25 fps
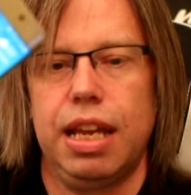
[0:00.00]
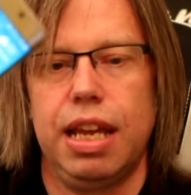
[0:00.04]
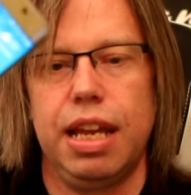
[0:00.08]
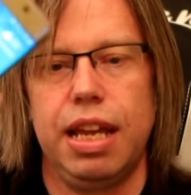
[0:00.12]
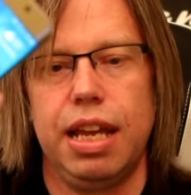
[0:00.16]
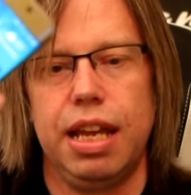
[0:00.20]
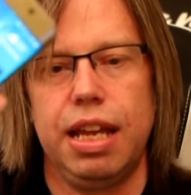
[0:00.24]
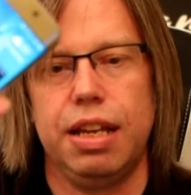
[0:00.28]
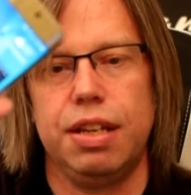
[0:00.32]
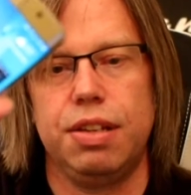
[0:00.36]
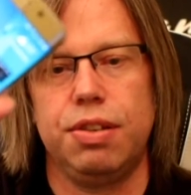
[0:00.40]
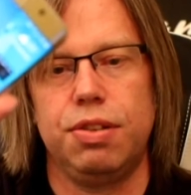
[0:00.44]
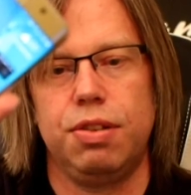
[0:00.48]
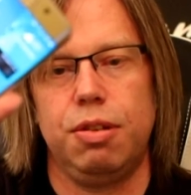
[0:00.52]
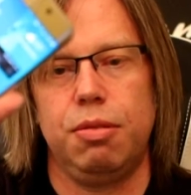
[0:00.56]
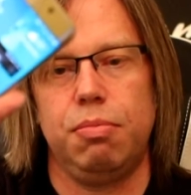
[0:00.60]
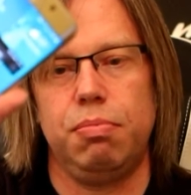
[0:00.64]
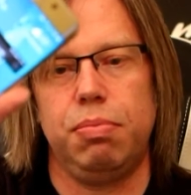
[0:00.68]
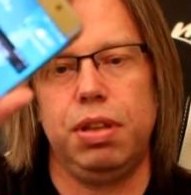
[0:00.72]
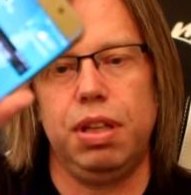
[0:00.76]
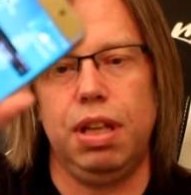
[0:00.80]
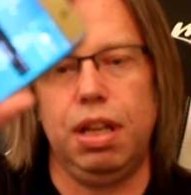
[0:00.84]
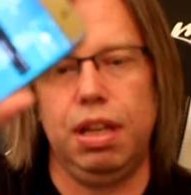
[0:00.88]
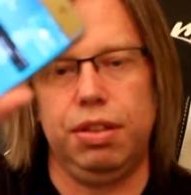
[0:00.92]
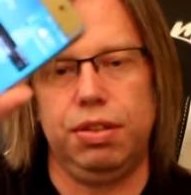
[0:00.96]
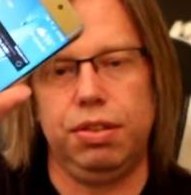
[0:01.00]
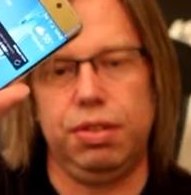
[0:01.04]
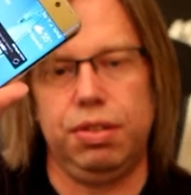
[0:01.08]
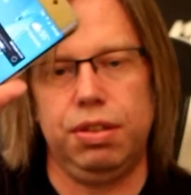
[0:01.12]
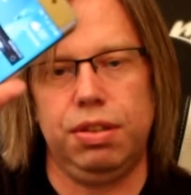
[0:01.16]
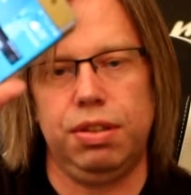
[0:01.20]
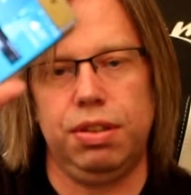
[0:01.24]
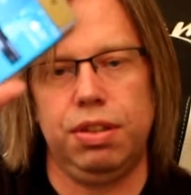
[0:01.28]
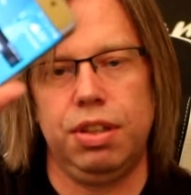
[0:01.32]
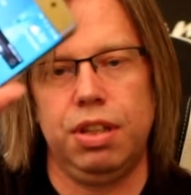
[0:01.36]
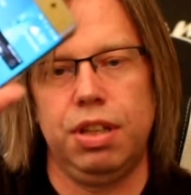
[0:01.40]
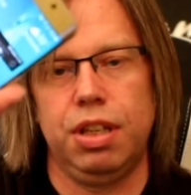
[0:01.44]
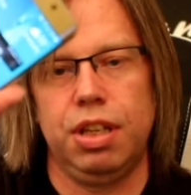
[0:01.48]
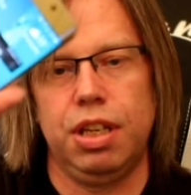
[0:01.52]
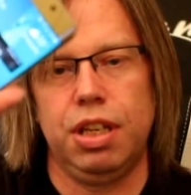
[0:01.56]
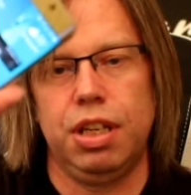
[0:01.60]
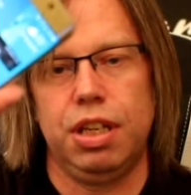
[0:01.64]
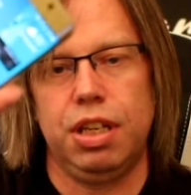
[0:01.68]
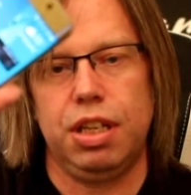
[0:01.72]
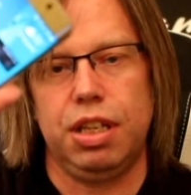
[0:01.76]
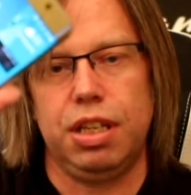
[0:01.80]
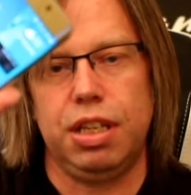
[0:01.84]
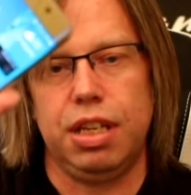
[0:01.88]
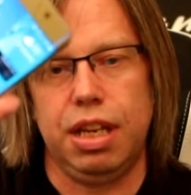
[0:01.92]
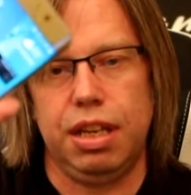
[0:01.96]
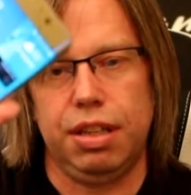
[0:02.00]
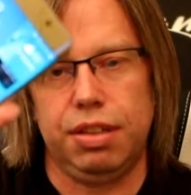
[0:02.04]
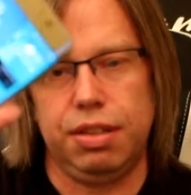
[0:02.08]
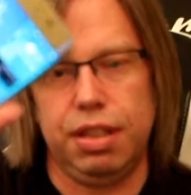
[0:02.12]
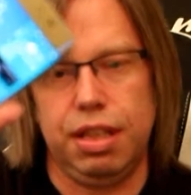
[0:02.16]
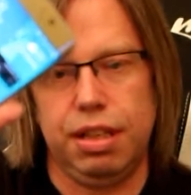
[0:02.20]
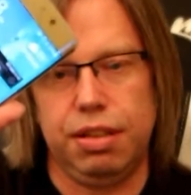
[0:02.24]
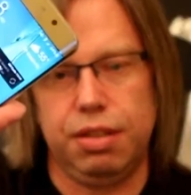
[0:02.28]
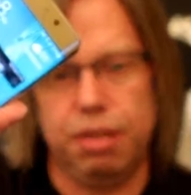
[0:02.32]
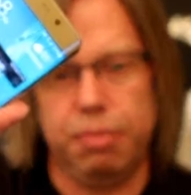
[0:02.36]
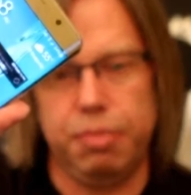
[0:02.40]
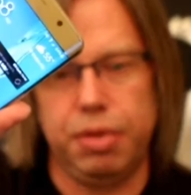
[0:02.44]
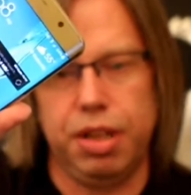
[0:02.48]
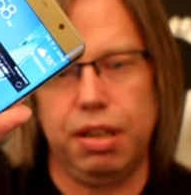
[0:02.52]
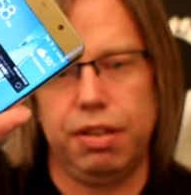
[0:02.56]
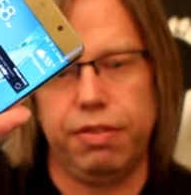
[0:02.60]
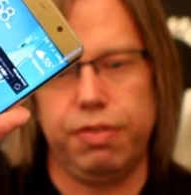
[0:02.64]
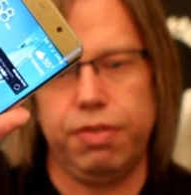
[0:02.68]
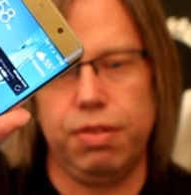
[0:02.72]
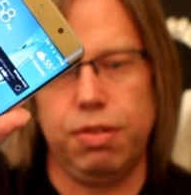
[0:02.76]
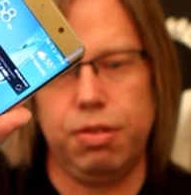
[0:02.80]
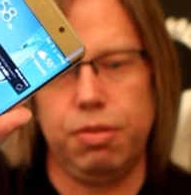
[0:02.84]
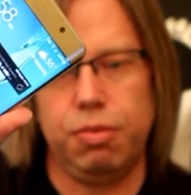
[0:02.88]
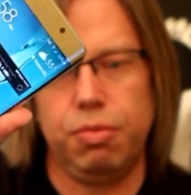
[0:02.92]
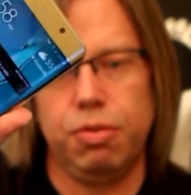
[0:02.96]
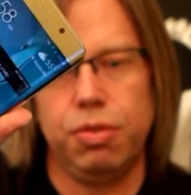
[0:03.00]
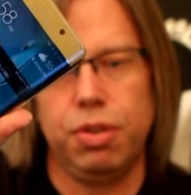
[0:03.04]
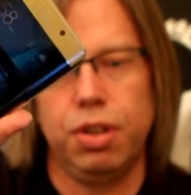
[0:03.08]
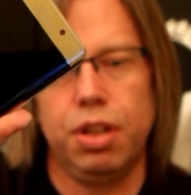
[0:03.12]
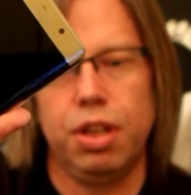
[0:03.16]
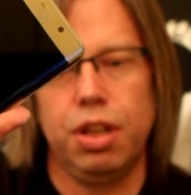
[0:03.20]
Edge Plus. Yes, that's a mouthful.